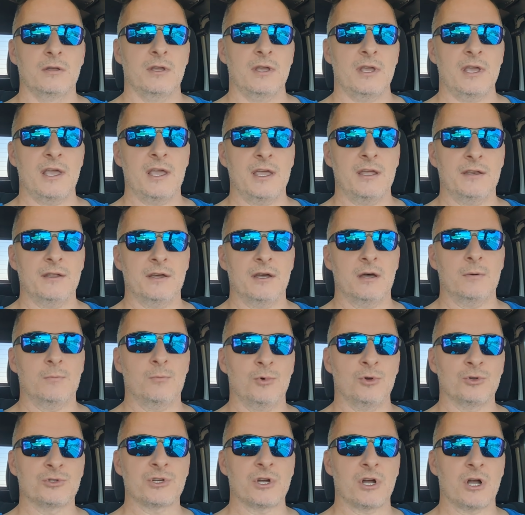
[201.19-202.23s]
and
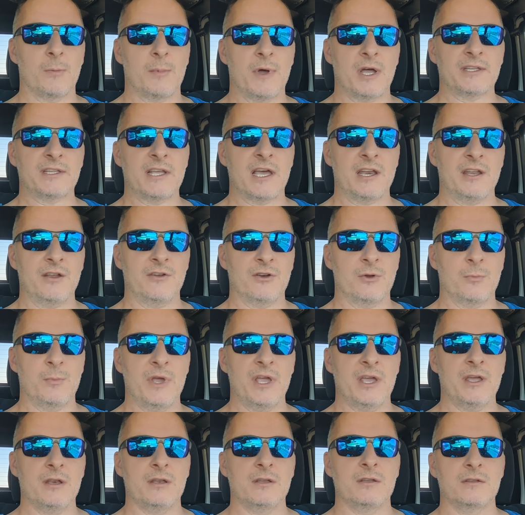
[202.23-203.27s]
we'll talk about that here in a
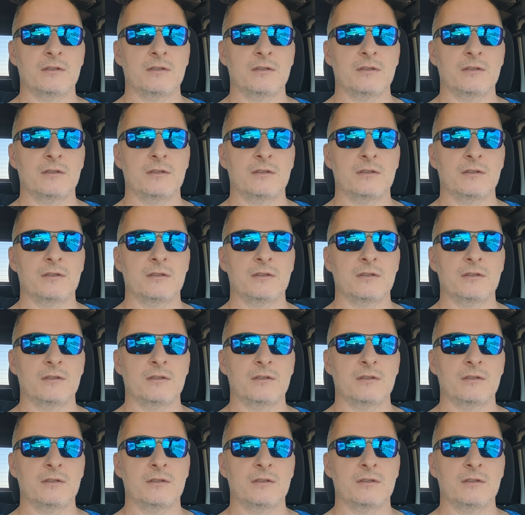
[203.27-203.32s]
bit.